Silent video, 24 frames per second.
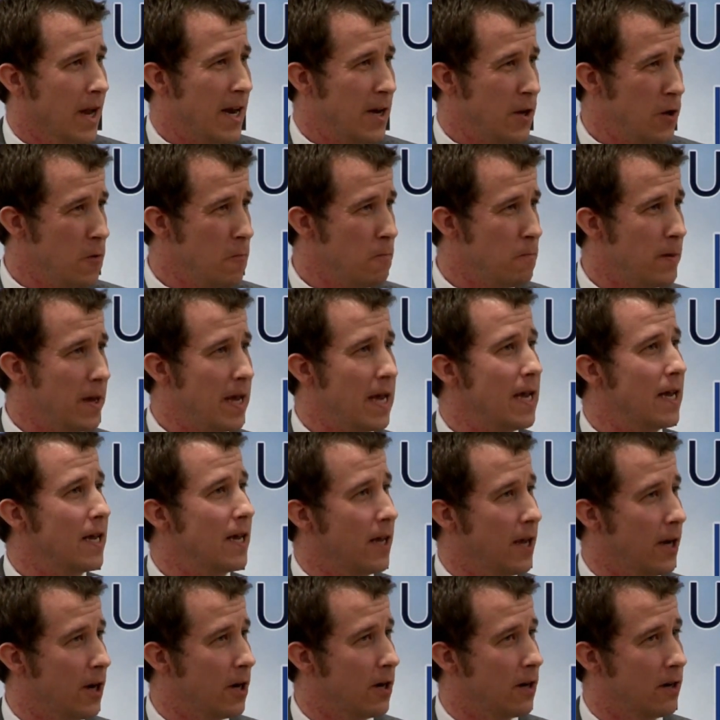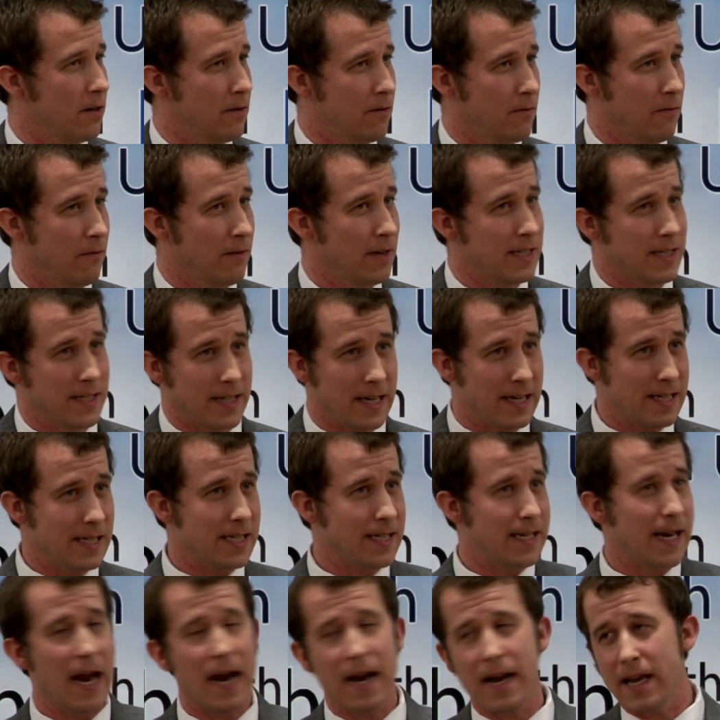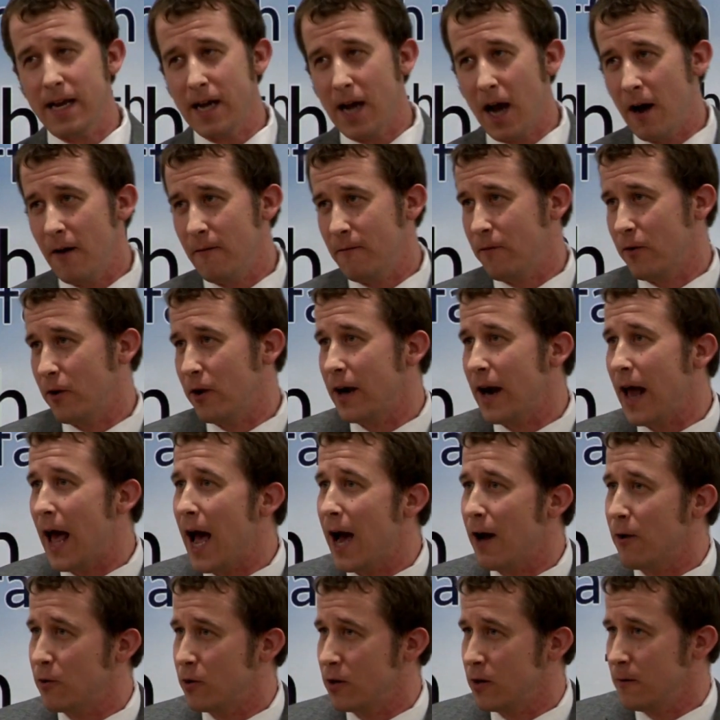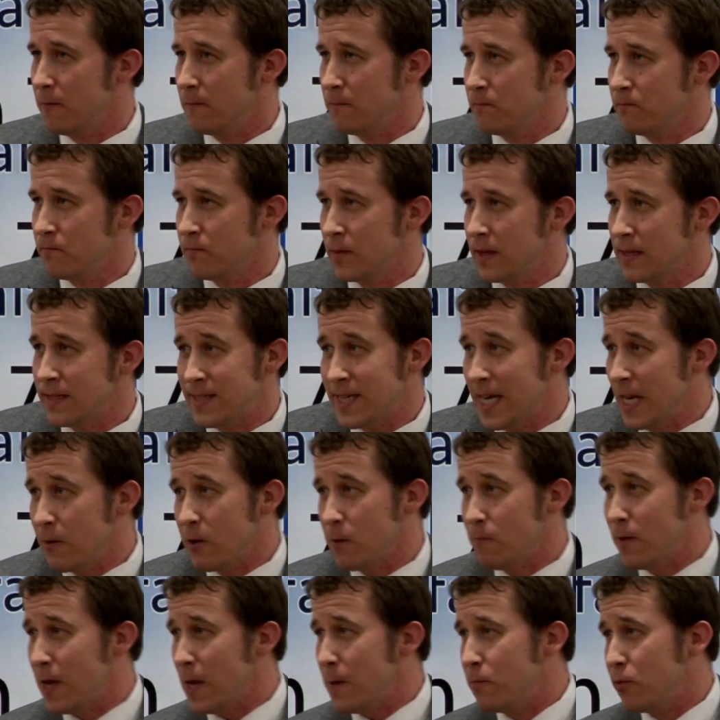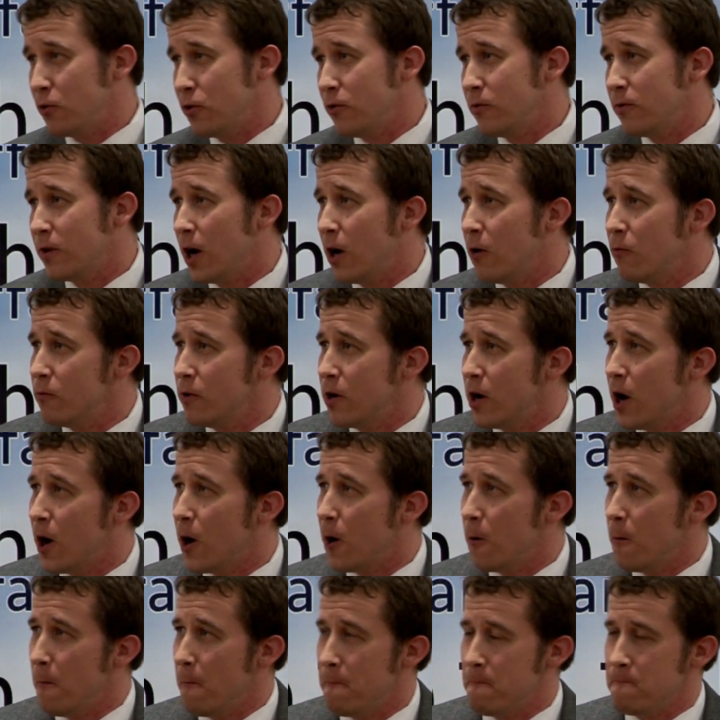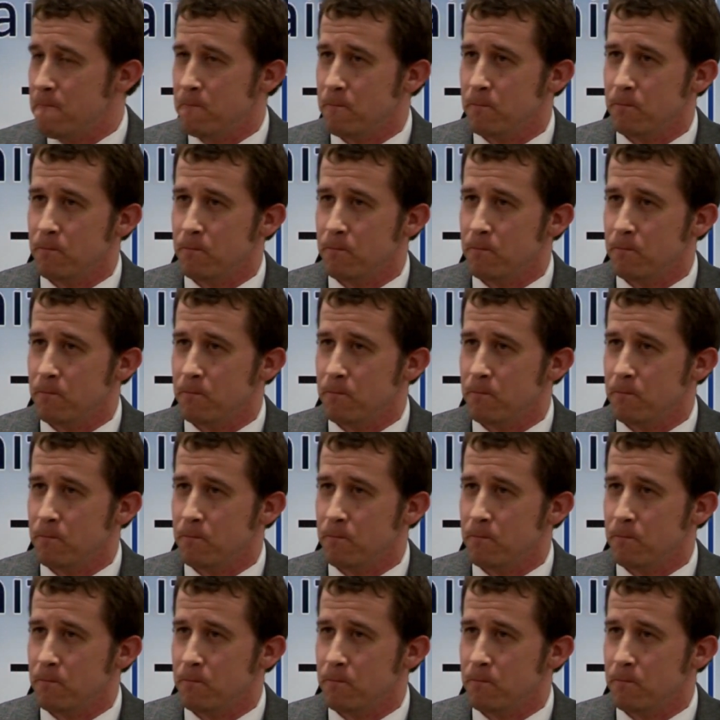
And you being here, risking standing up for an hour, sitting with people you don't know,